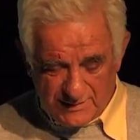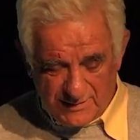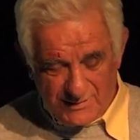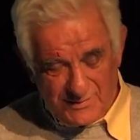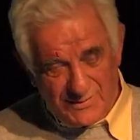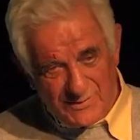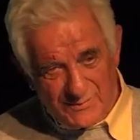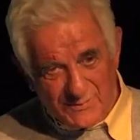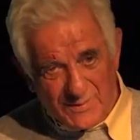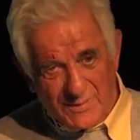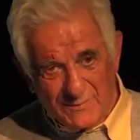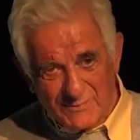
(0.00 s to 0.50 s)

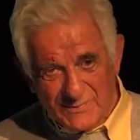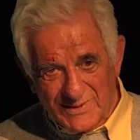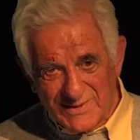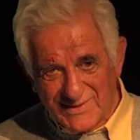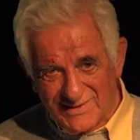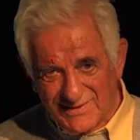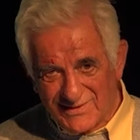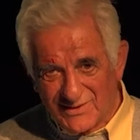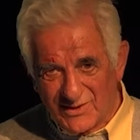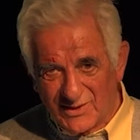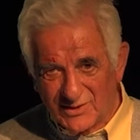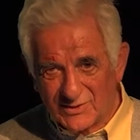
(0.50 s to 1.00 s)
Remember,
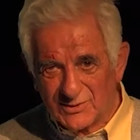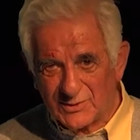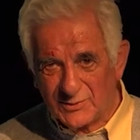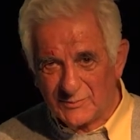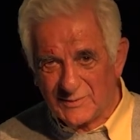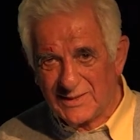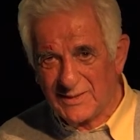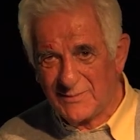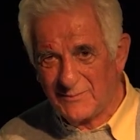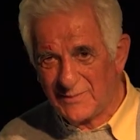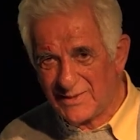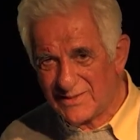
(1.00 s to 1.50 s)
in the
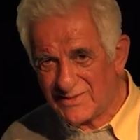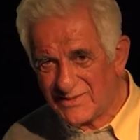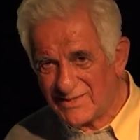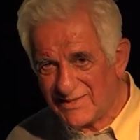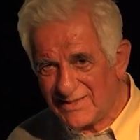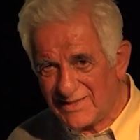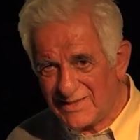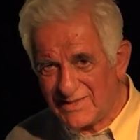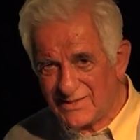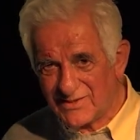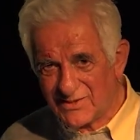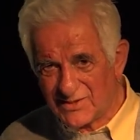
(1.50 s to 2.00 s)
Ottoman
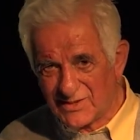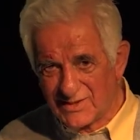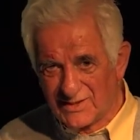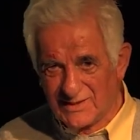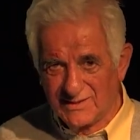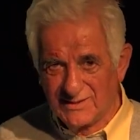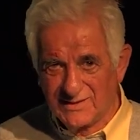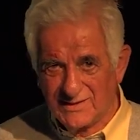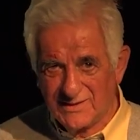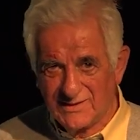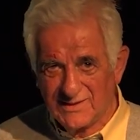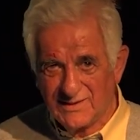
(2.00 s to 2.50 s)

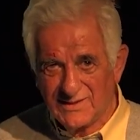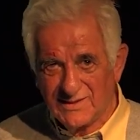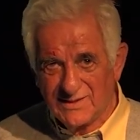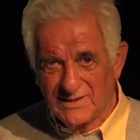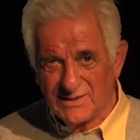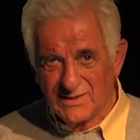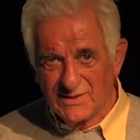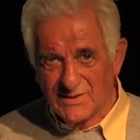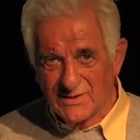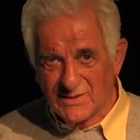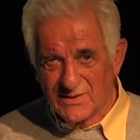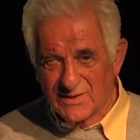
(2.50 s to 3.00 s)
imagination,
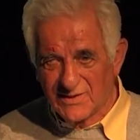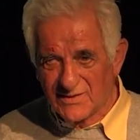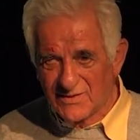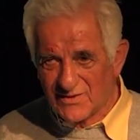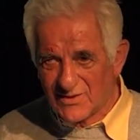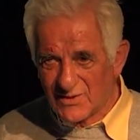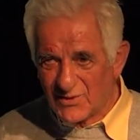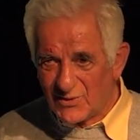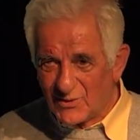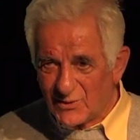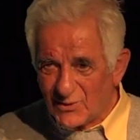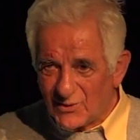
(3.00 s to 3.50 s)

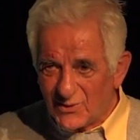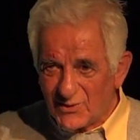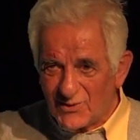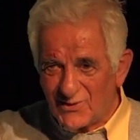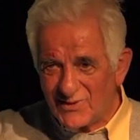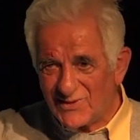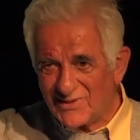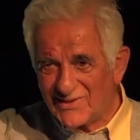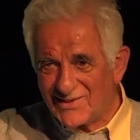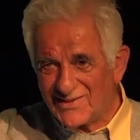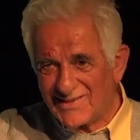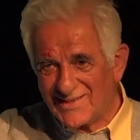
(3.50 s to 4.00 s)
the
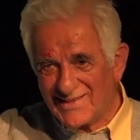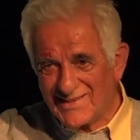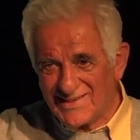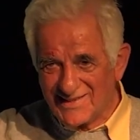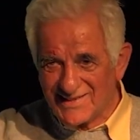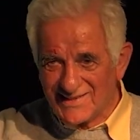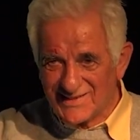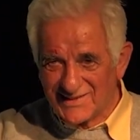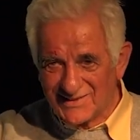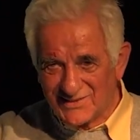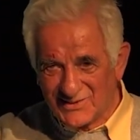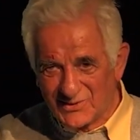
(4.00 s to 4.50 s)
whole
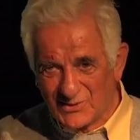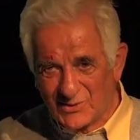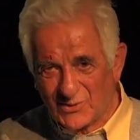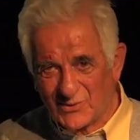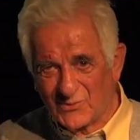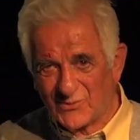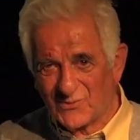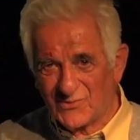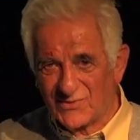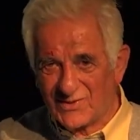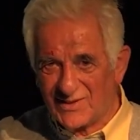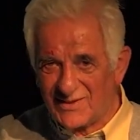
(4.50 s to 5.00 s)

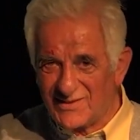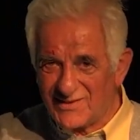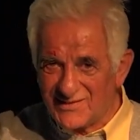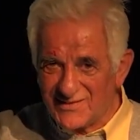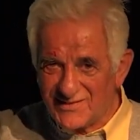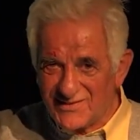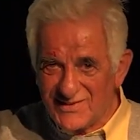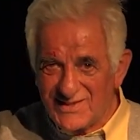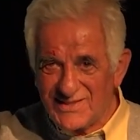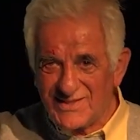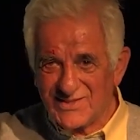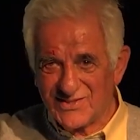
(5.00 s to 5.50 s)
coastal
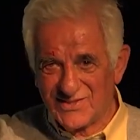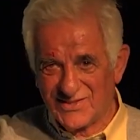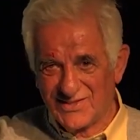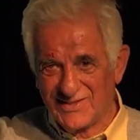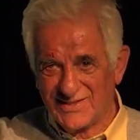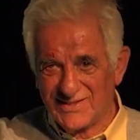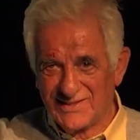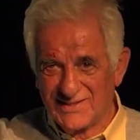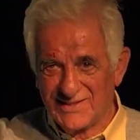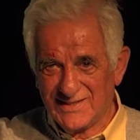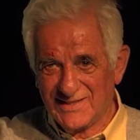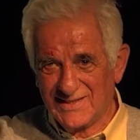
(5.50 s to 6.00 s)

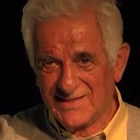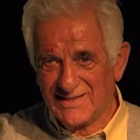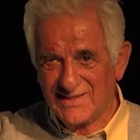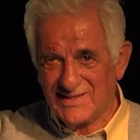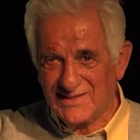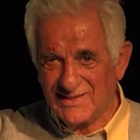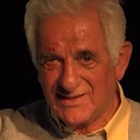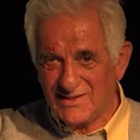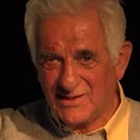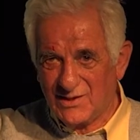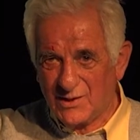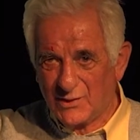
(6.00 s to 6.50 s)
region
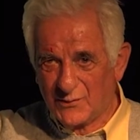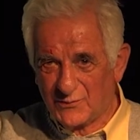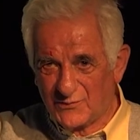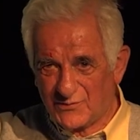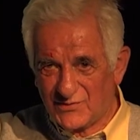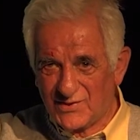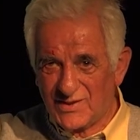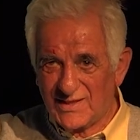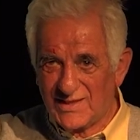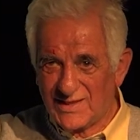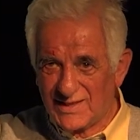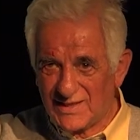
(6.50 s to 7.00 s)
of
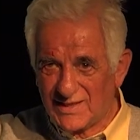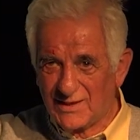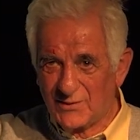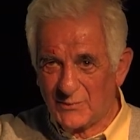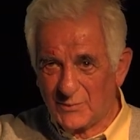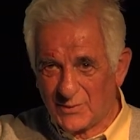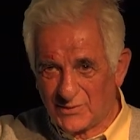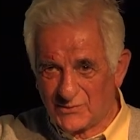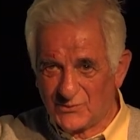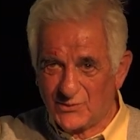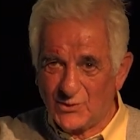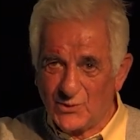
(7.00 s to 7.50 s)
Syria
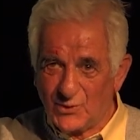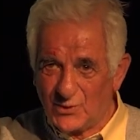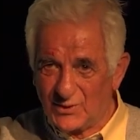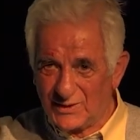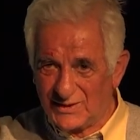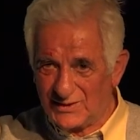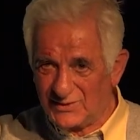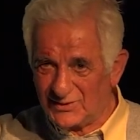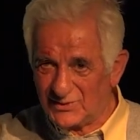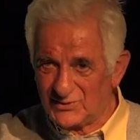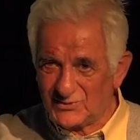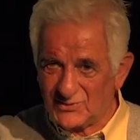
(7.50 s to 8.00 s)
was
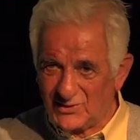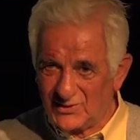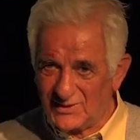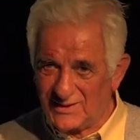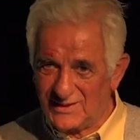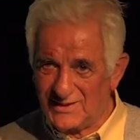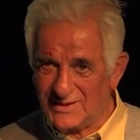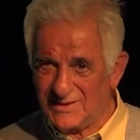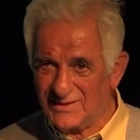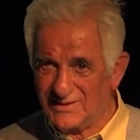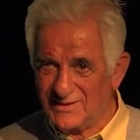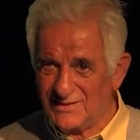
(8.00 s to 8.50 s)
holy, not
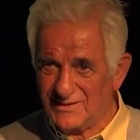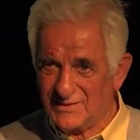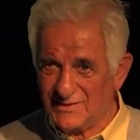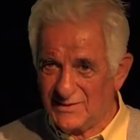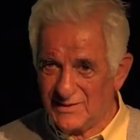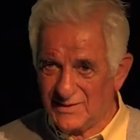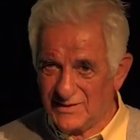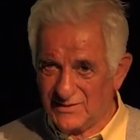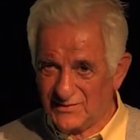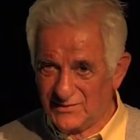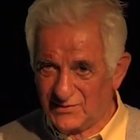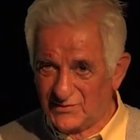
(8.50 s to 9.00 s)
only
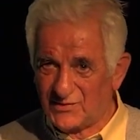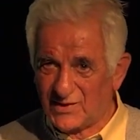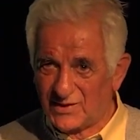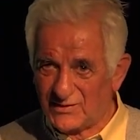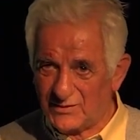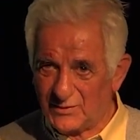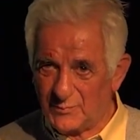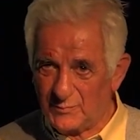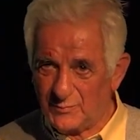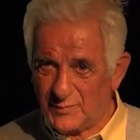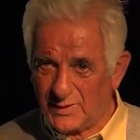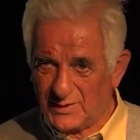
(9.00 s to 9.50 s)
the
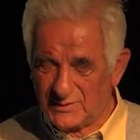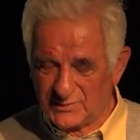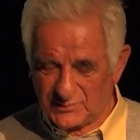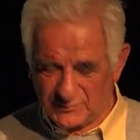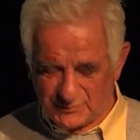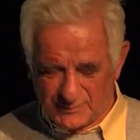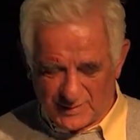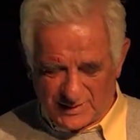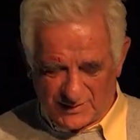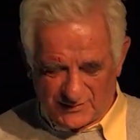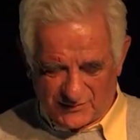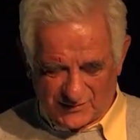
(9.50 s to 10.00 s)
southern part
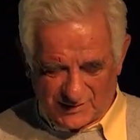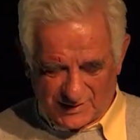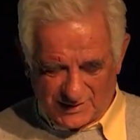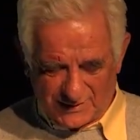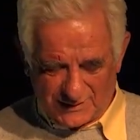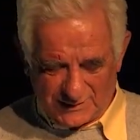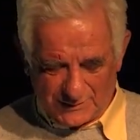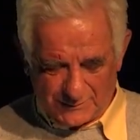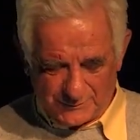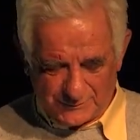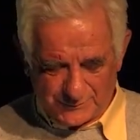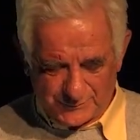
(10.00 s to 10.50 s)
of
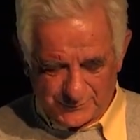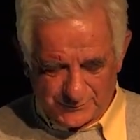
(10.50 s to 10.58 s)
Palestine,